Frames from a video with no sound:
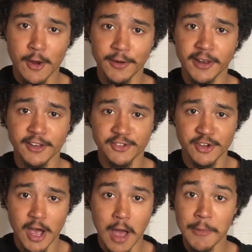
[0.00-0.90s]
it did its
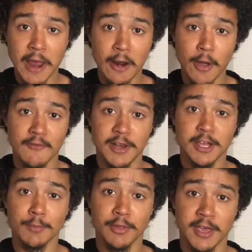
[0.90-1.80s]
job, and I don't have any
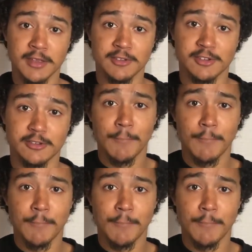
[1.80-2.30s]
complaints.